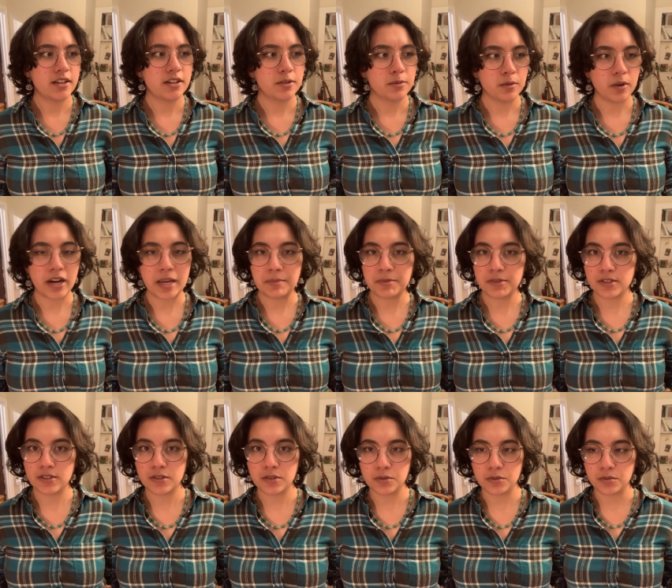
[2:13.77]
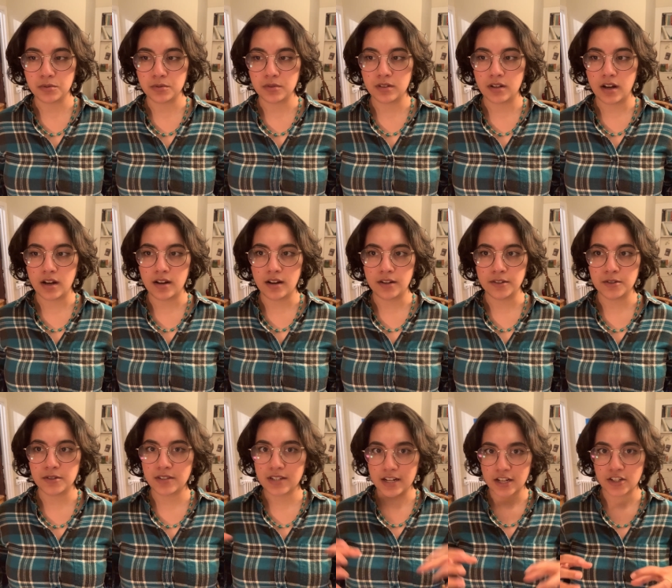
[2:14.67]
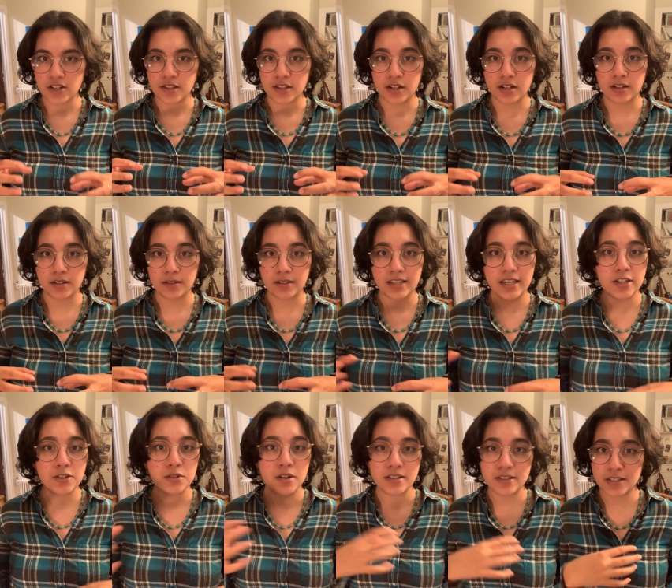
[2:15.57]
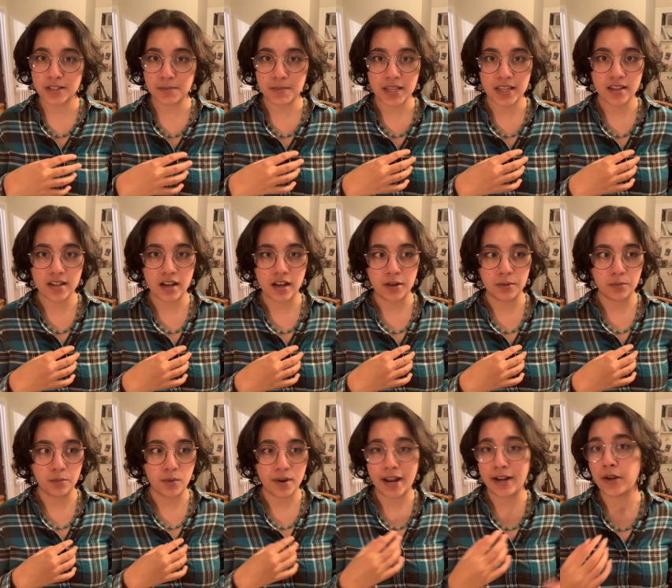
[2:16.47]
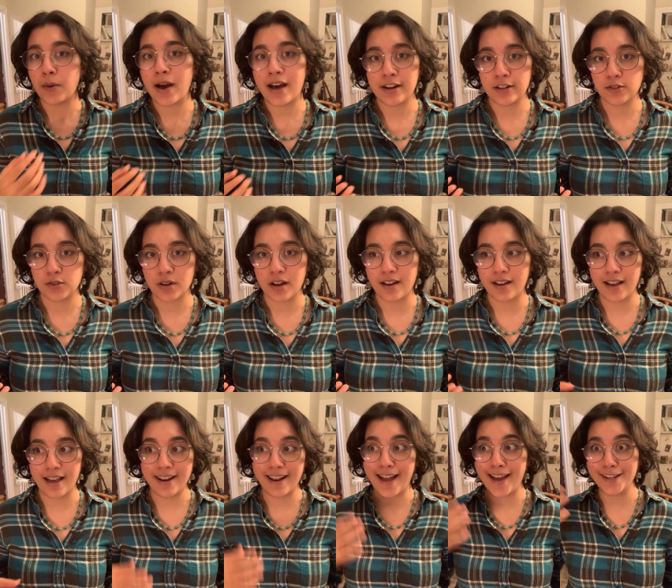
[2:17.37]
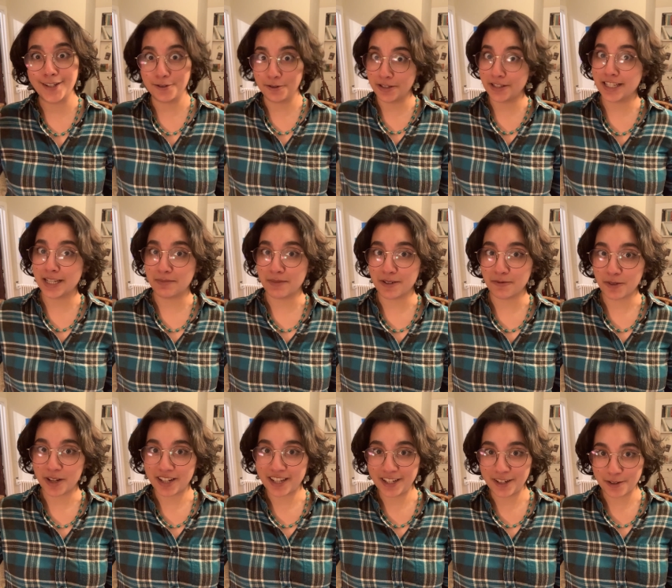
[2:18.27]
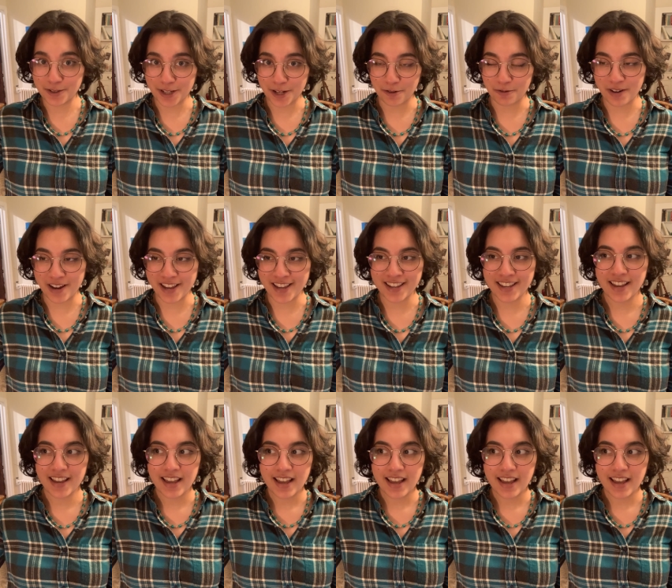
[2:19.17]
We're able to understand each other. He trusts me on what I know how to draw, and I trust him on what he knows how to write.